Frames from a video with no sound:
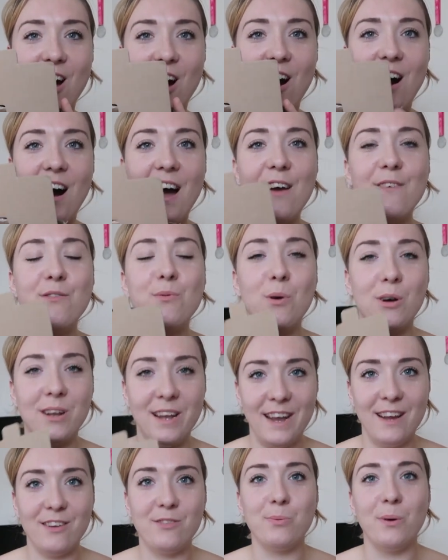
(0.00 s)
I have
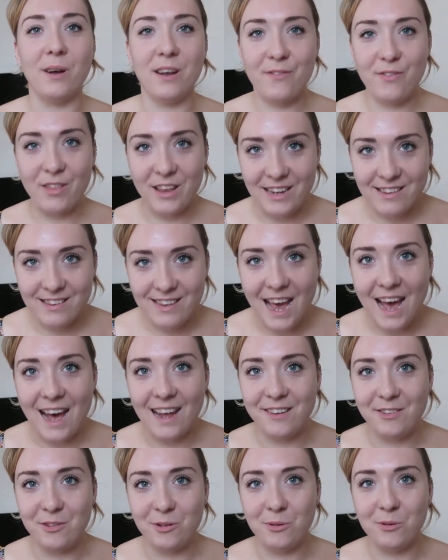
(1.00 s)
wanted one of these
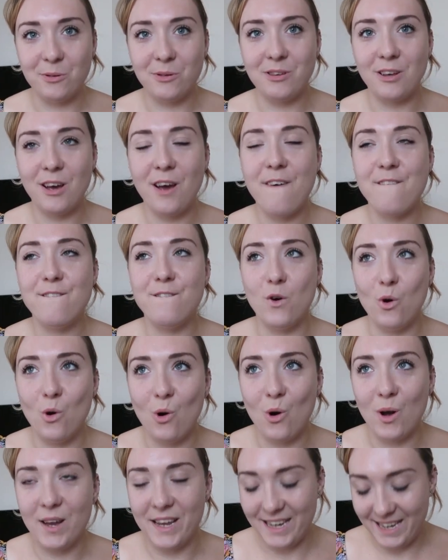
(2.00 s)
candles
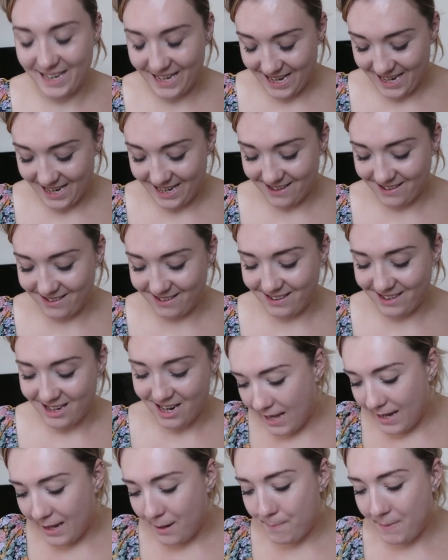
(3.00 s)
for years.
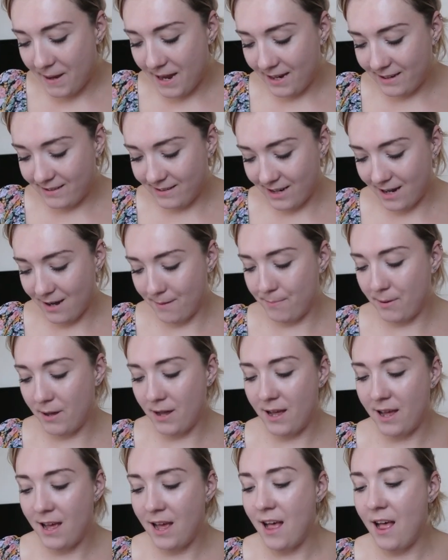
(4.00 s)
I only picked up
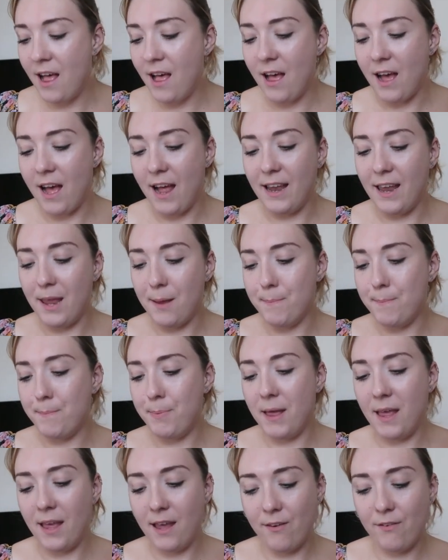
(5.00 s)
an
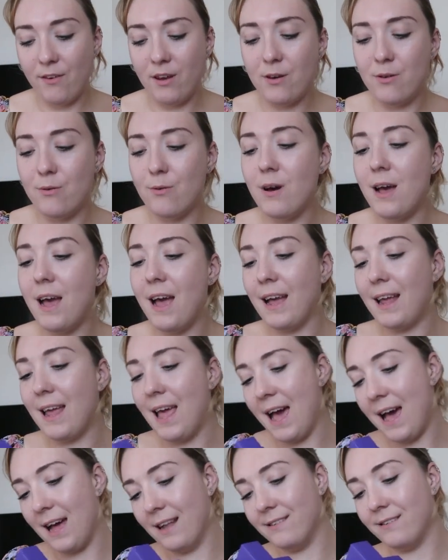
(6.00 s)
Imperial
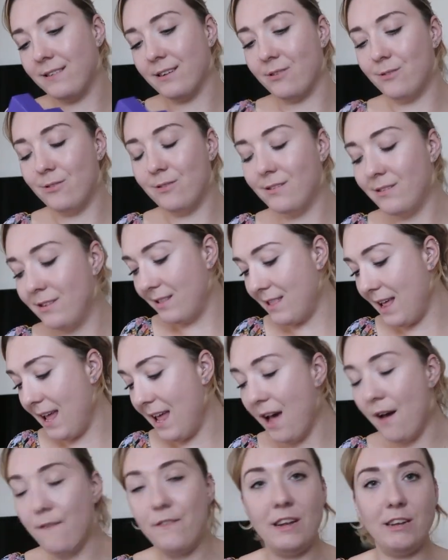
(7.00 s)
candle. They
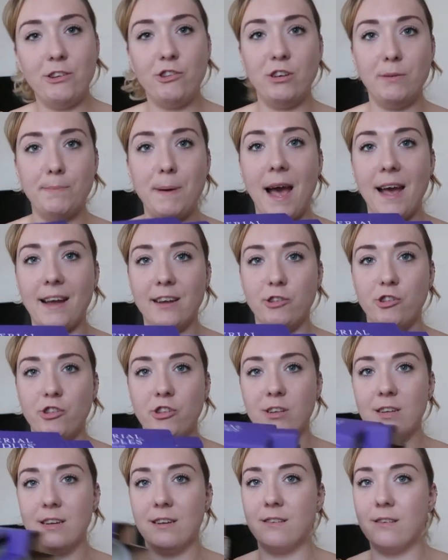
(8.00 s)
have literally
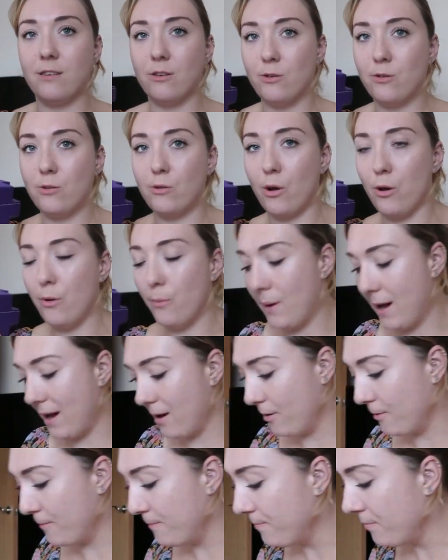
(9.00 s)
packaged this so well.